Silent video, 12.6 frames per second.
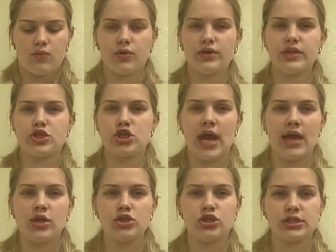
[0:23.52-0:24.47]
really
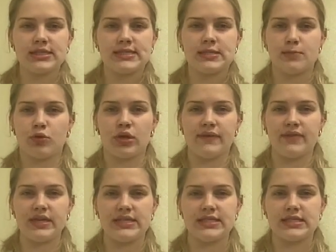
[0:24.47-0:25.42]
challenges the
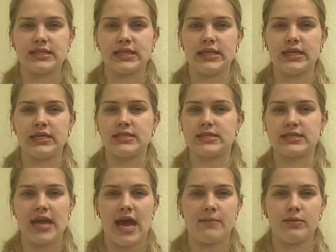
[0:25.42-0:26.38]
previously
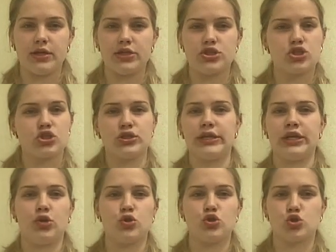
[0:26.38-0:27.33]
established
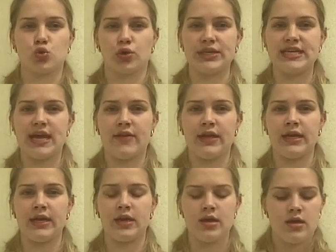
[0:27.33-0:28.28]
linear
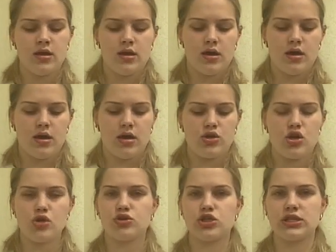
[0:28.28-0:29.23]
storytelling
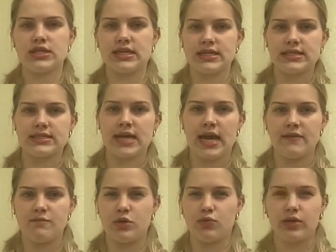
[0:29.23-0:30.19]
notion that it's kind
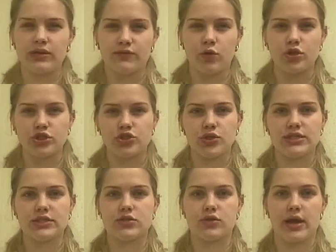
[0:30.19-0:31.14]
of been reinforced to
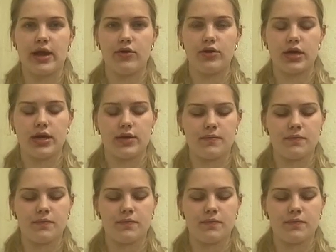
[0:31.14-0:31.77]
us throughout